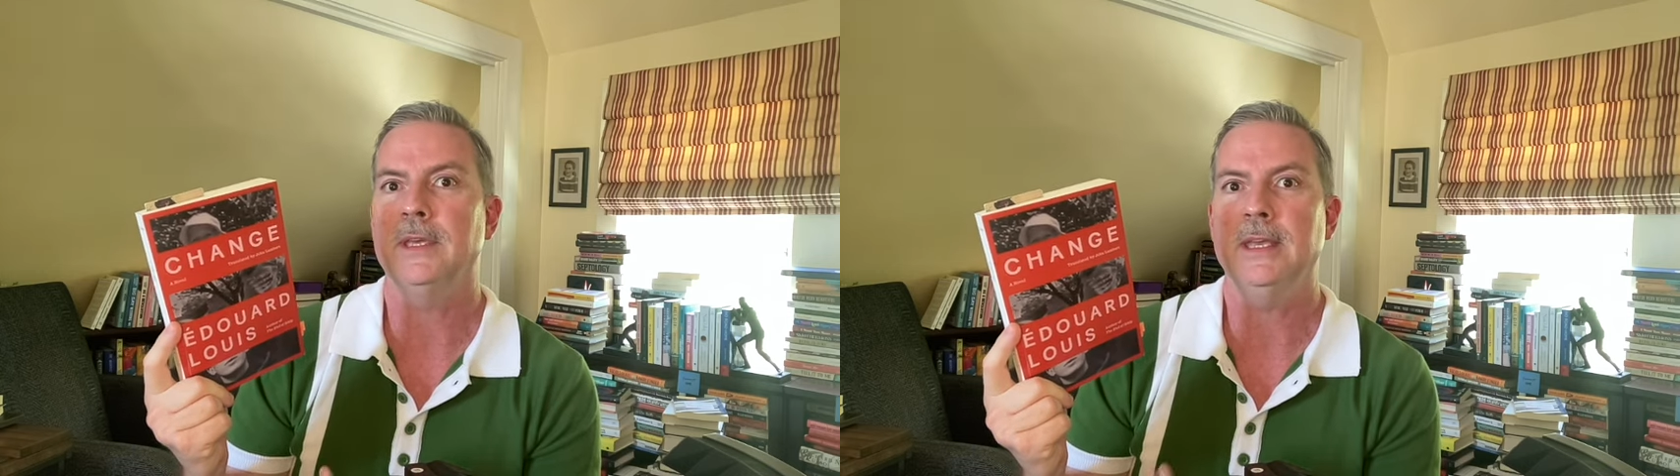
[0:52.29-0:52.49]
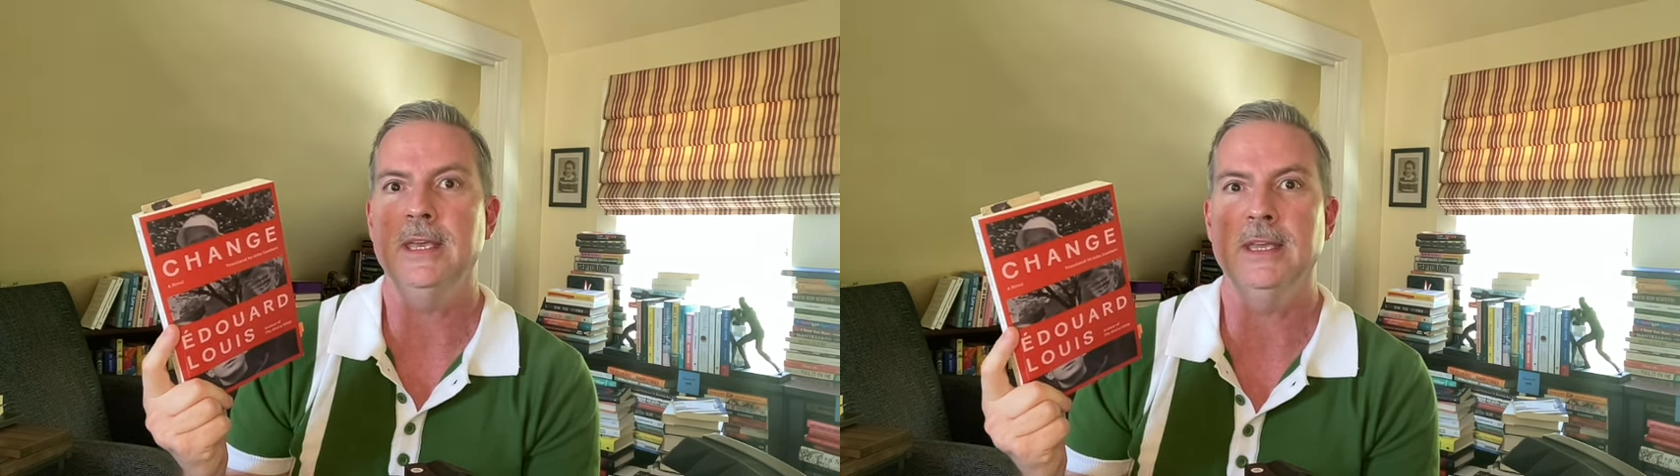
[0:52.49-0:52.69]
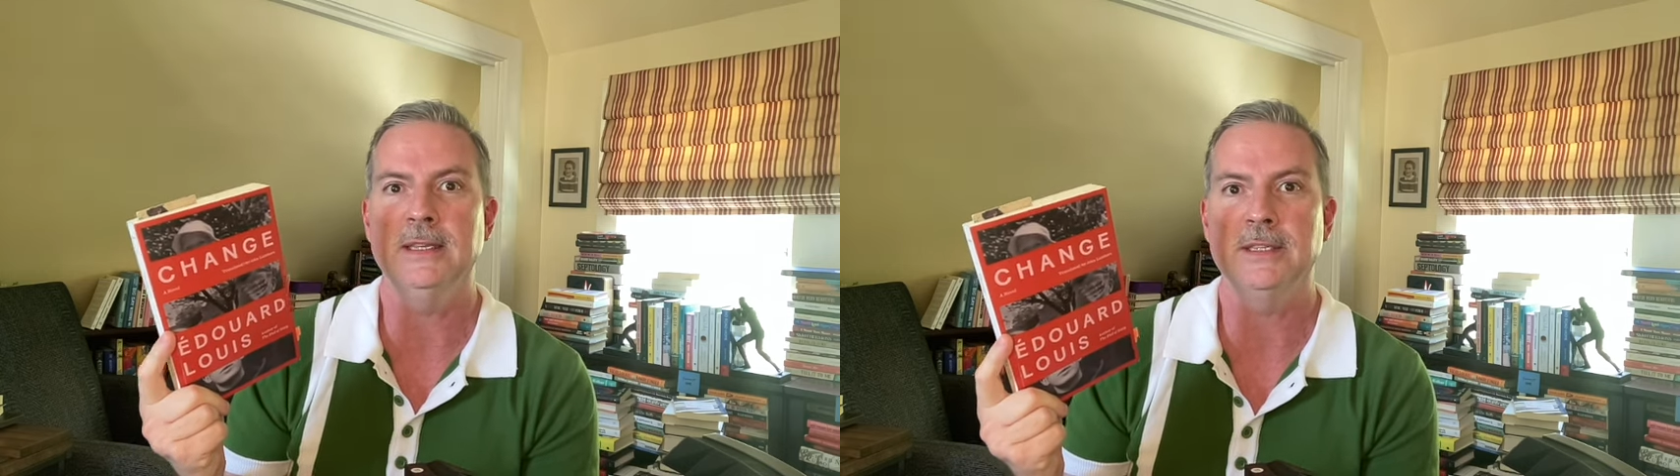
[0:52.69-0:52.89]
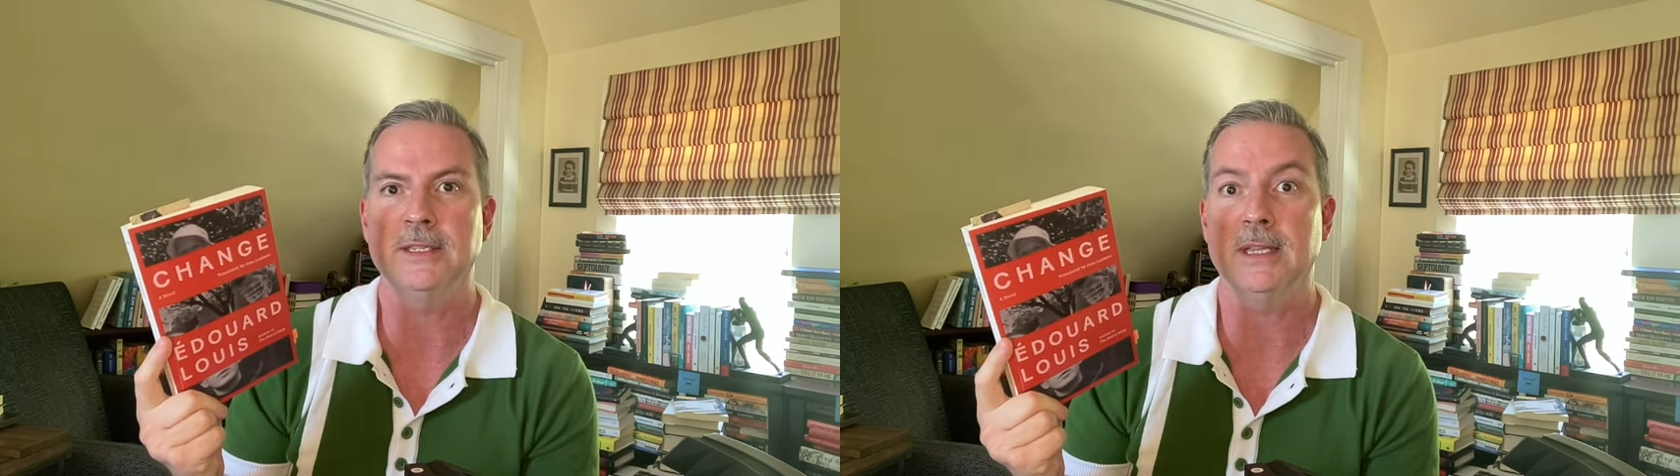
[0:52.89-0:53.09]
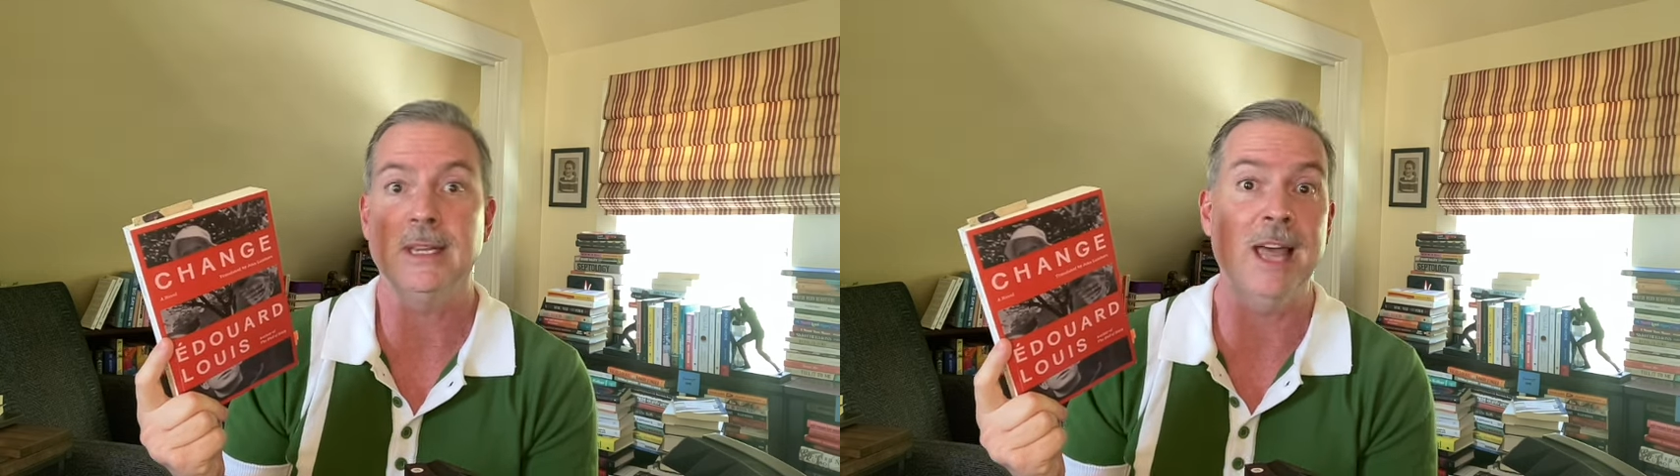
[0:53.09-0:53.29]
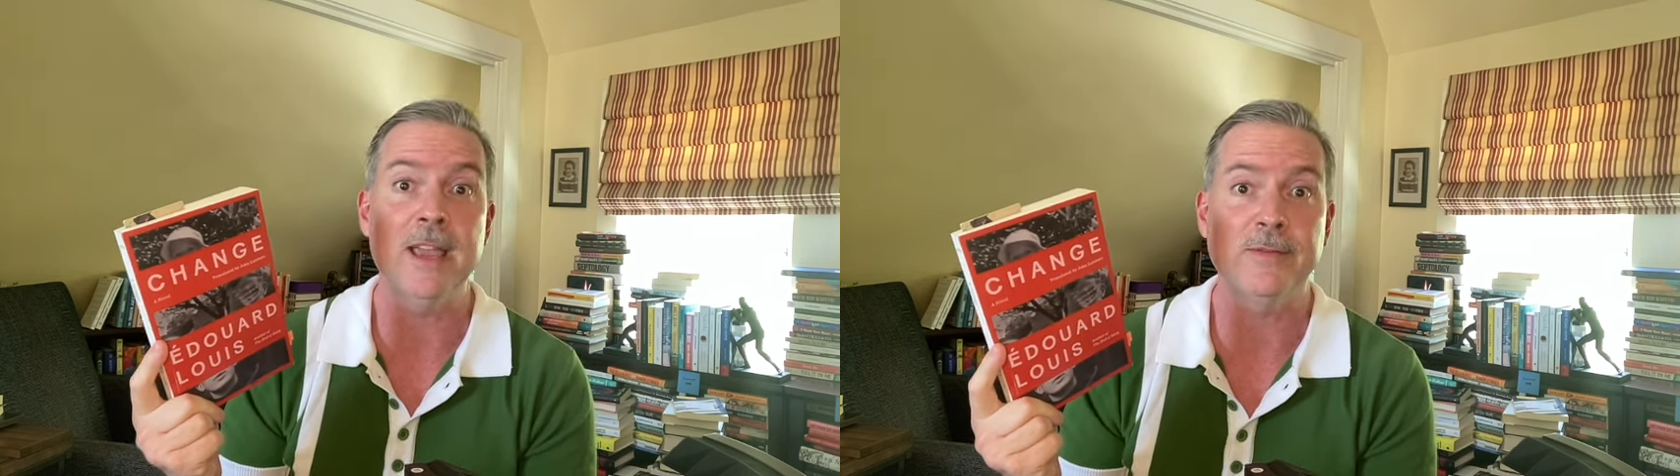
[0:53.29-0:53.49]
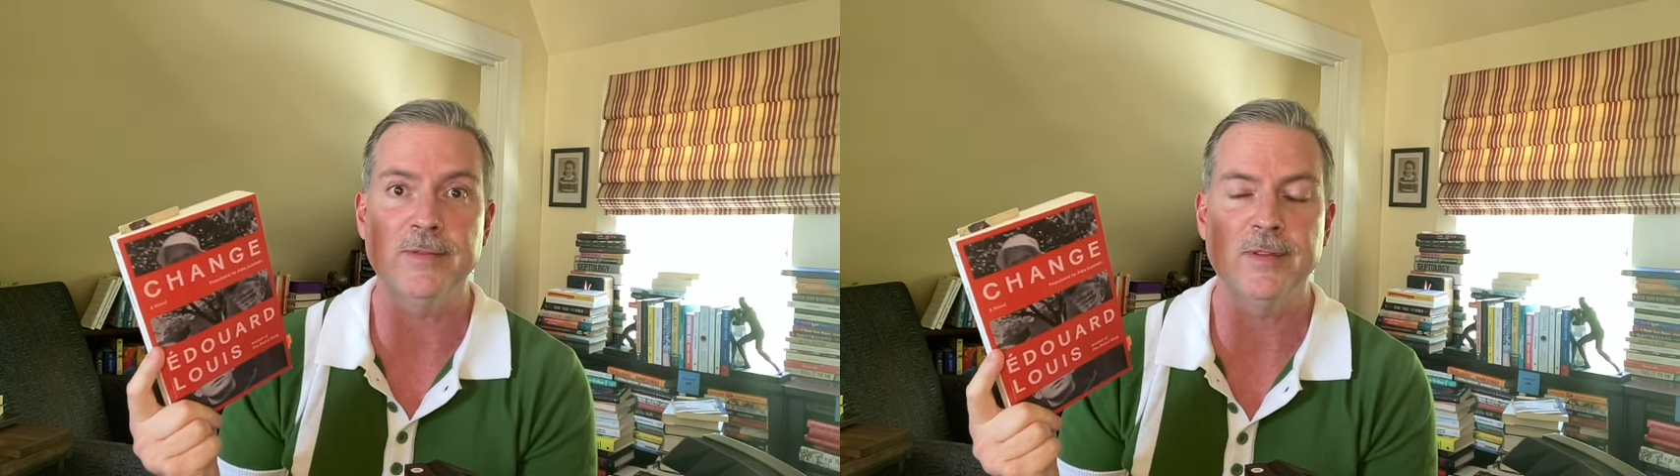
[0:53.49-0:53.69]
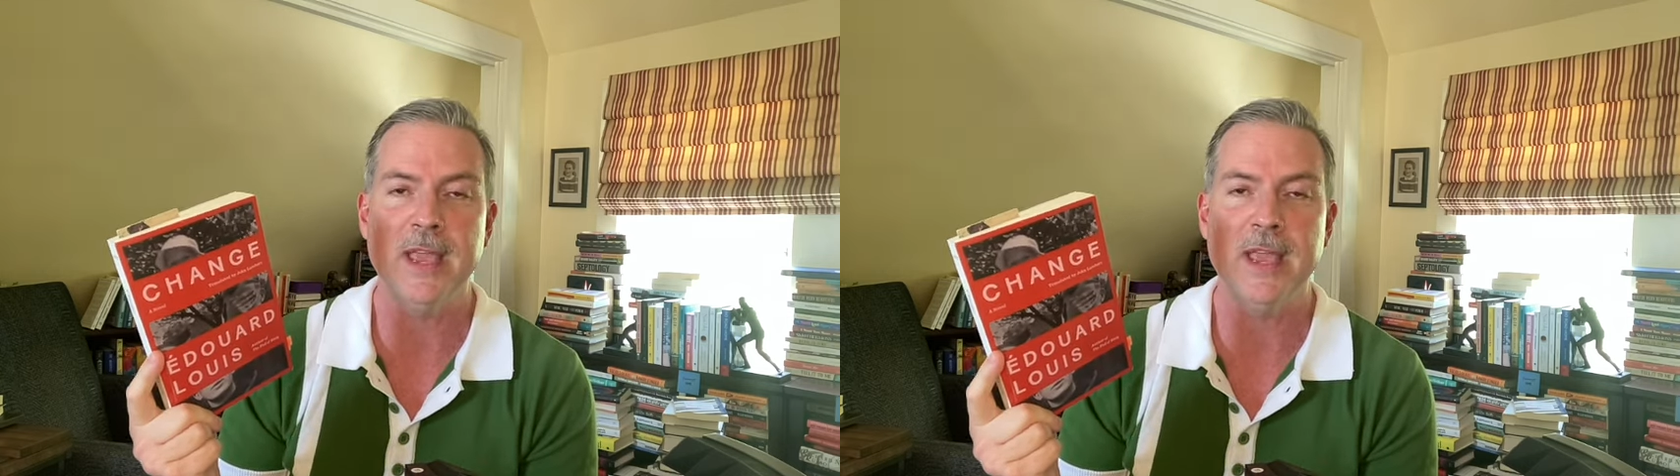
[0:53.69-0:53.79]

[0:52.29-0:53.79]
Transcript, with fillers: his life